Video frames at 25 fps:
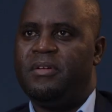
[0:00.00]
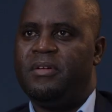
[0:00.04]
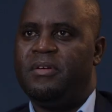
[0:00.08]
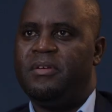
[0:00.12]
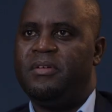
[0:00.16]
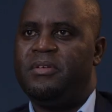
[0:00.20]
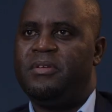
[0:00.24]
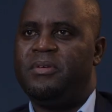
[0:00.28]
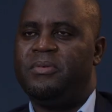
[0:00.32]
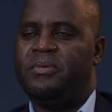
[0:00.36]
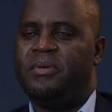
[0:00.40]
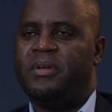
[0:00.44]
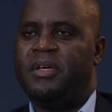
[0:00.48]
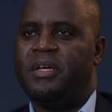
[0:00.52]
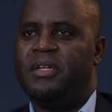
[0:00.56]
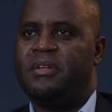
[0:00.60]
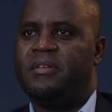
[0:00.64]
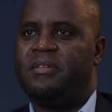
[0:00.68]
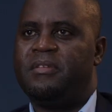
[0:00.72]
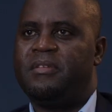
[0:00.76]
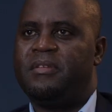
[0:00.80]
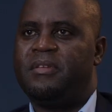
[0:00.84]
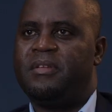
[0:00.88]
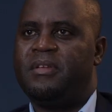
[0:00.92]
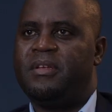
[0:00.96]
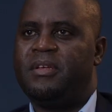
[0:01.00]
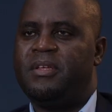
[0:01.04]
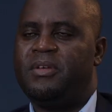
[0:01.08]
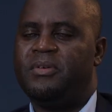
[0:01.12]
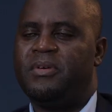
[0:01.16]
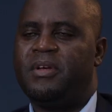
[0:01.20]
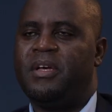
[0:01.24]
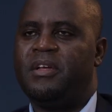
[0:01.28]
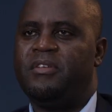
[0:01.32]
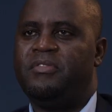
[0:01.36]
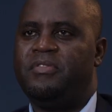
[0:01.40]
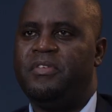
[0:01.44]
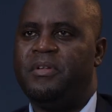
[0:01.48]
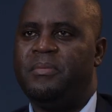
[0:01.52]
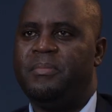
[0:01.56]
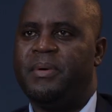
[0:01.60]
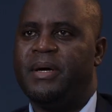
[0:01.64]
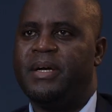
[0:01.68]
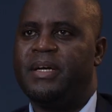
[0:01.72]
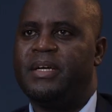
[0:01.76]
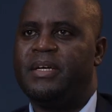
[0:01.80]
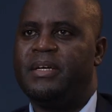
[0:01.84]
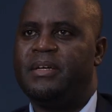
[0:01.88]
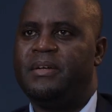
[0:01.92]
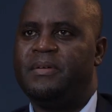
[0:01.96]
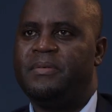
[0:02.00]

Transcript: know, you get feedback.